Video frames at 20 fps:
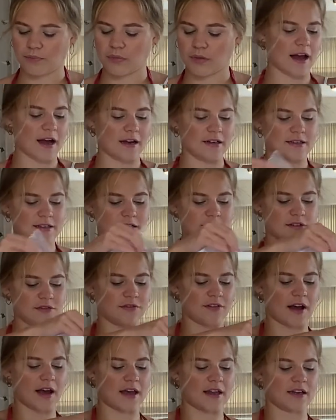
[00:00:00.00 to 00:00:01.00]
I tend to
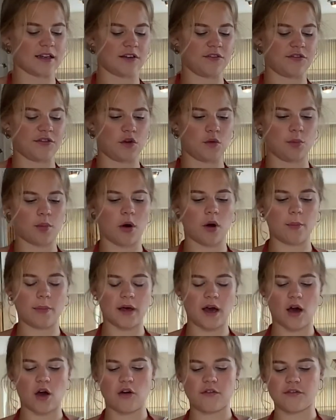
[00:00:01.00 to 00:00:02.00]
find if you pop
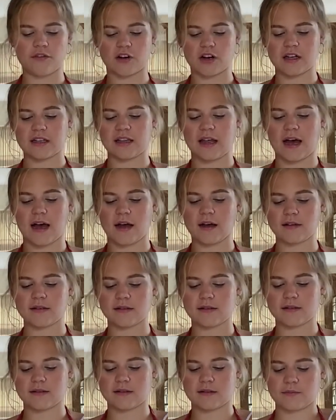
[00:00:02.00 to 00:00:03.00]
it over a
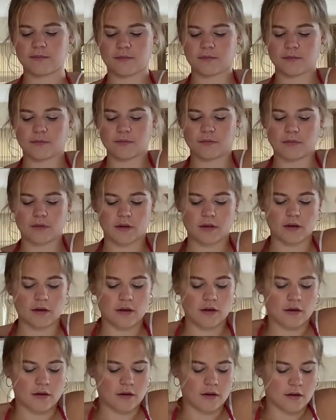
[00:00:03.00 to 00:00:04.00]
glass
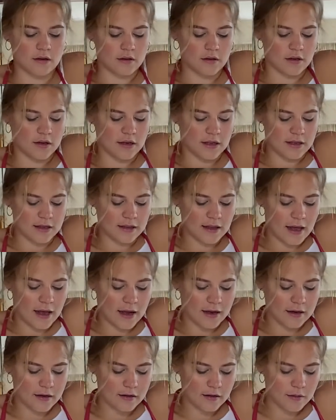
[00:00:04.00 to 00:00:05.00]
and
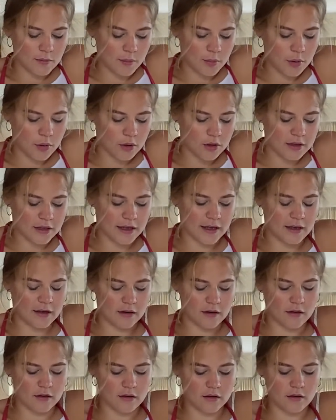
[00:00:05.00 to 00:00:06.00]
like pull it
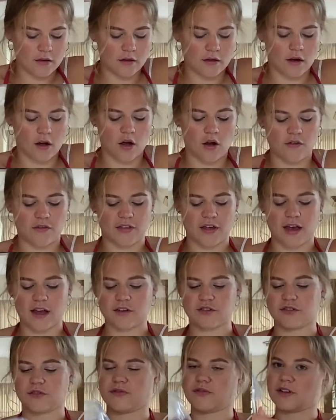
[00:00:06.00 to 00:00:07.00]
over the
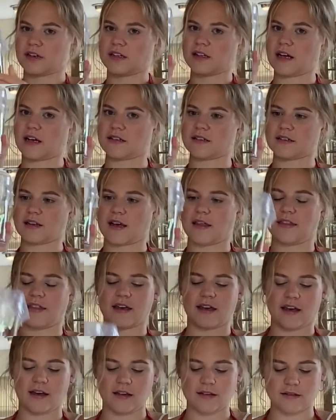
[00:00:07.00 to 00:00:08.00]
edge of the glass like
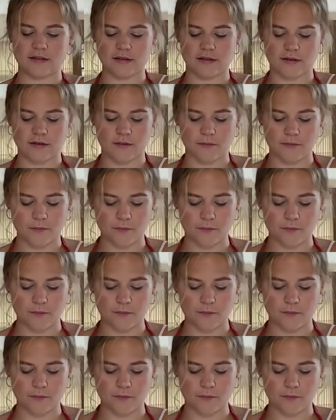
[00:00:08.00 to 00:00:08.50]
this